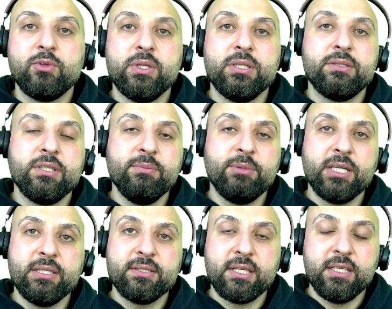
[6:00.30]
23
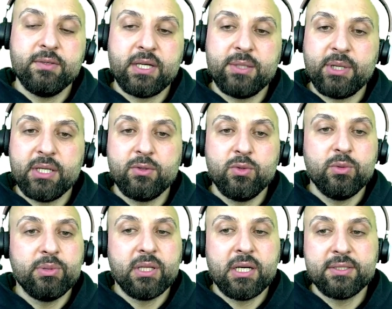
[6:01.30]
minus k divided by 2
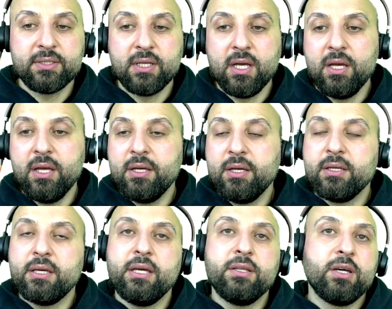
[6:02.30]
plus
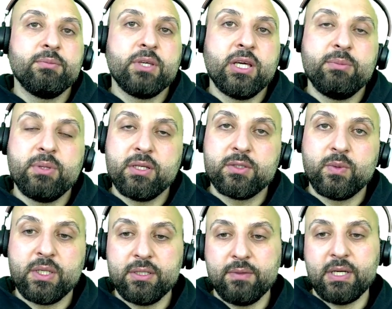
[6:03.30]
k times k plus
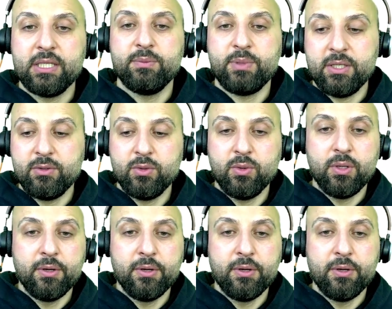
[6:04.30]
1 divided by 2.